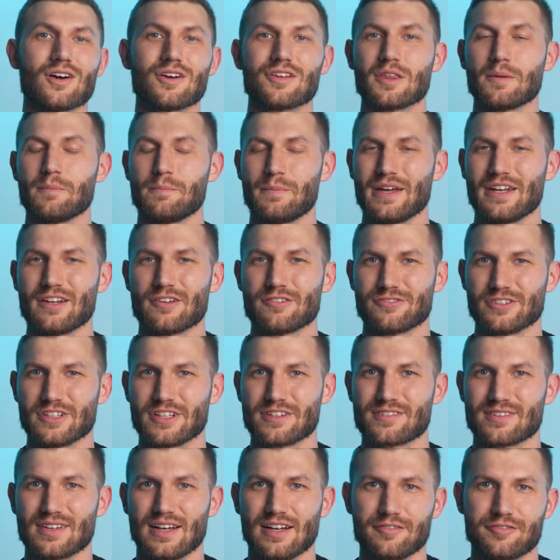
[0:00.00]
the
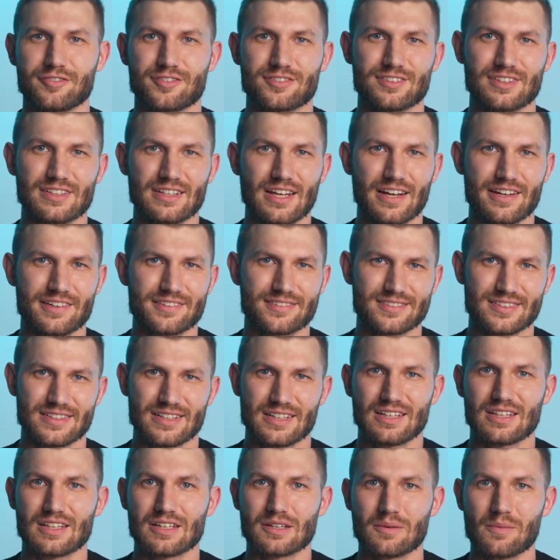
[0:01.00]
benefits of
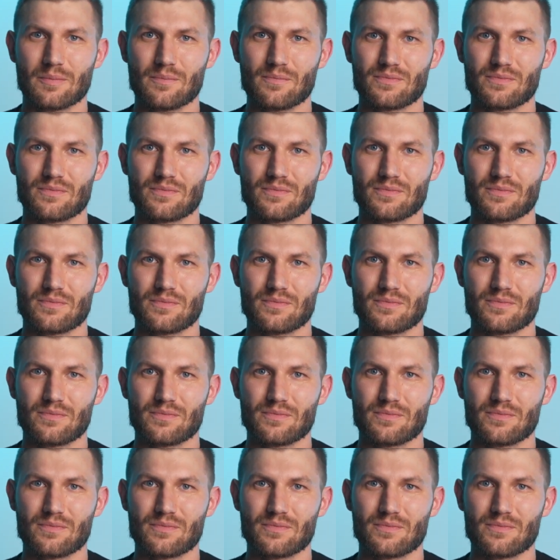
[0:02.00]
CI/CD?